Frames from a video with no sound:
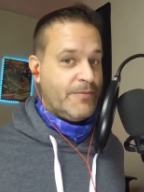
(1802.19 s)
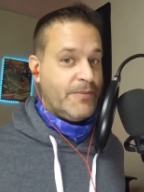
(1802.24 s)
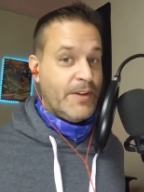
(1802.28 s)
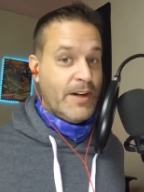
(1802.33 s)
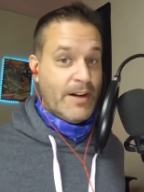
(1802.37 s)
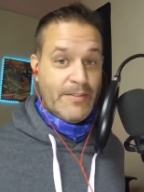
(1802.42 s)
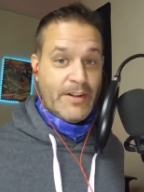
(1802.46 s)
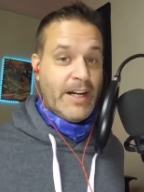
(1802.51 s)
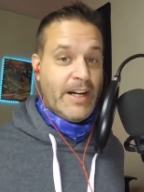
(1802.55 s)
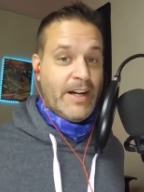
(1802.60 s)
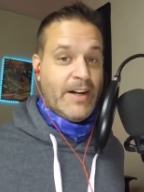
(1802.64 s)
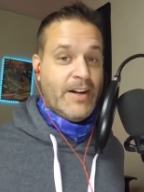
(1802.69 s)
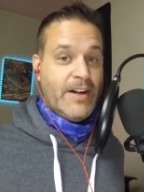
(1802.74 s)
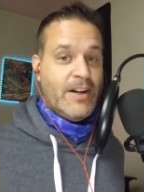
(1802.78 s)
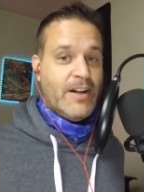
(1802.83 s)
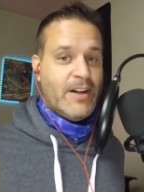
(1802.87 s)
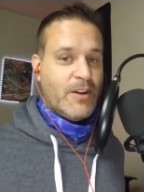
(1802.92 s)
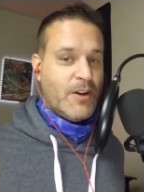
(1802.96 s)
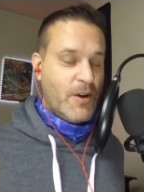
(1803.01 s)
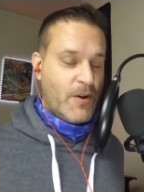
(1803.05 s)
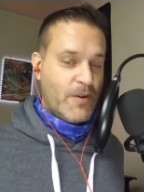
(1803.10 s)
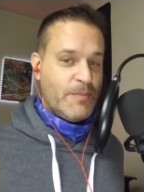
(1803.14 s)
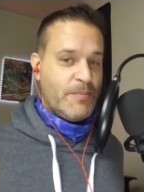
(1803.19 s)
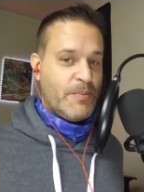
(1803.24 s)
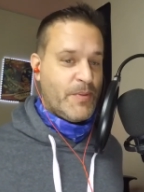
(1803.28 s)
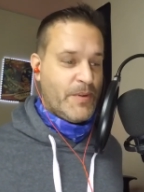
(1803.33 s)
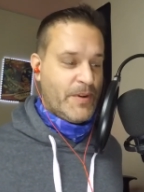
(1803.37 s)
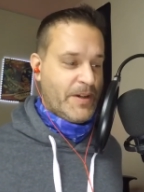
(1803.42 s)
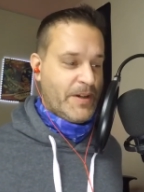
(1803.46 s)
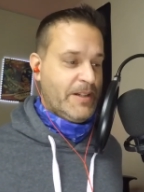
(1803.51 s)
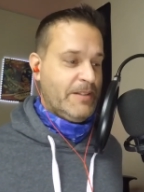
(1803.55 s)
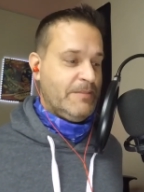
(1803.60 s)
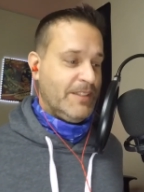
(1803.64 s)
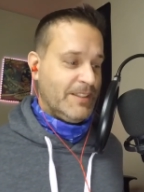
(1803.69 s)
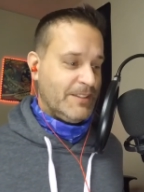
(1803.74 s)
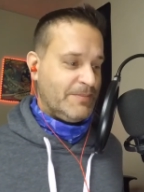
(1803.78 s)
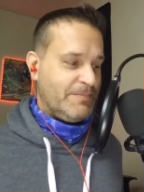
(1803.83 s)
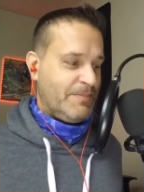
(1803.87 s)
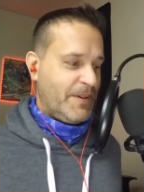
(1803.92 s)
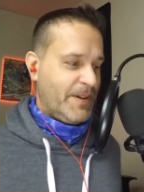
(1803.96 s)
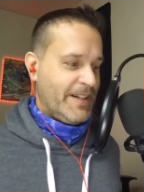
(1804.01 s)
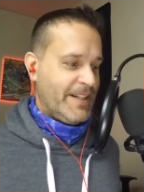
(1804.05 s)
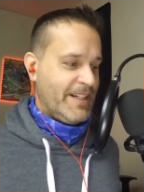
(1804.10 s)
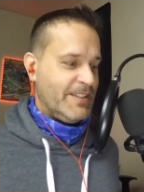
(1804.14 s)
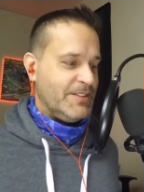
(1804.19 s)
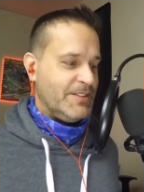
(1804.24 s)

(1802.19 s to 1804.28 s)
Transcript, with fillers: If you ever hear, go to Prim. That's pretty